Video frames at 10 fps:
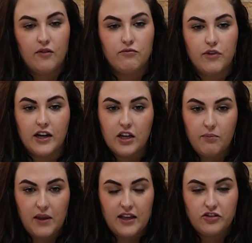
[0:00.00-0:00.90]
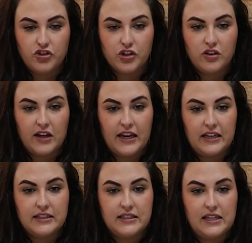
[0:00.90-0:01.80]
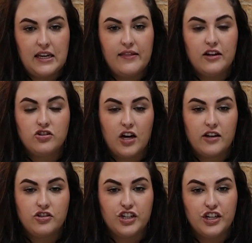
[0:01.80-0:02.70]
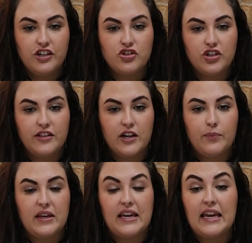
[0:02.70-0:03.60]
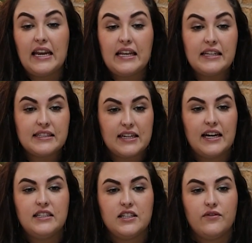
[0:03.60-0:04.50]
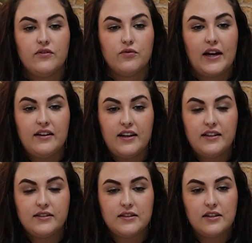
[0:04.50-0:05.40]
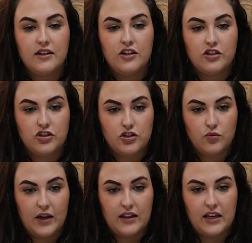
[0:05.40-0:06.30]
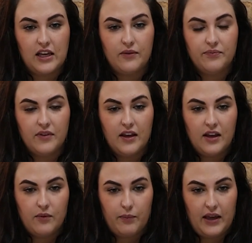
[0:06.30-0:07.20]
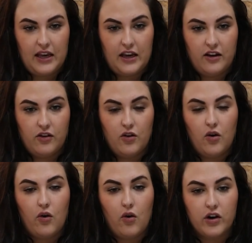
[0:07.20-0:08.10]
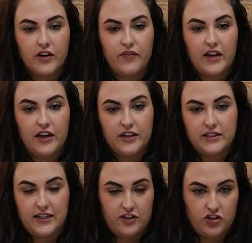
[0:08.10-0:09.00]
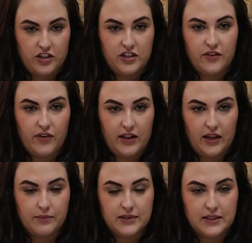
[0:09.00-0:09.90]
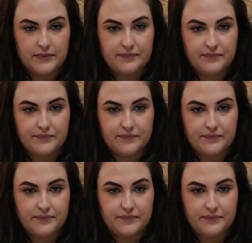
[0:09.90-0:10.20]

Recommend your client seeing their doctor should there be any signs of redness, swelling, pain, or if irritation develops.